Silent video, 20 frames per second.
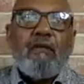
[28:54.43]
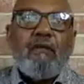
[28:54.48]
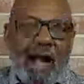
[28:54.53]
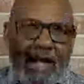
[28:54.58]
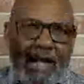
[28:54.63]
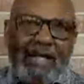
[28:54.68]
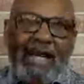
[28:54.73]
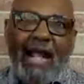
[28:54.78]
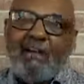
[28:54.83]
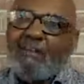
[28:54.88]

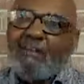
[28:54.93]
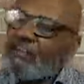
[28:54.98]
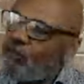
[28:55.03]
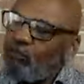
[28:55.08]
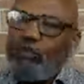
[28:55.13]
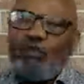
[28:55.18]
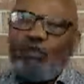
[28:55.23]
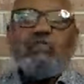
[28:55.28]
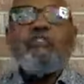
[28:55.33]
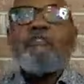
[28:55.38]
right now.
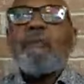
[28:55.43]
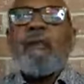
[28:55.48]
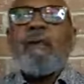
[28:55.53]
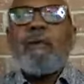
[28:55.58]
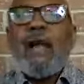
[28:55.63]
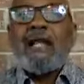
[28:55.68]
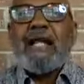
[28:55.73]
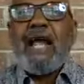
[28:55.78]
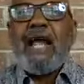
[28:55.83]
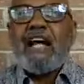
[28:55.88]
Use me
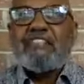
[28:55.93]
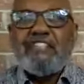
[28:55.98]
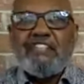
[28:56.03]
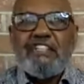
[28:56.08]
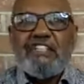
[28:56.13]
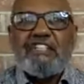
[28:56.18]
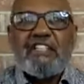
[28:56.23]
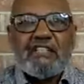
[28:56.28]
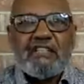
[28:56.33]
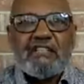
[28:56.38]
right now,
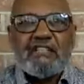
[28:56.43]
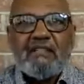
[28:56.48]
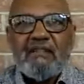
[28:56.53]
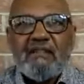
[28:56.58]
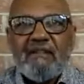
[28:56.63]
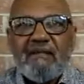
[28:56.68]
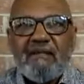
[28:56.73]
Jesus.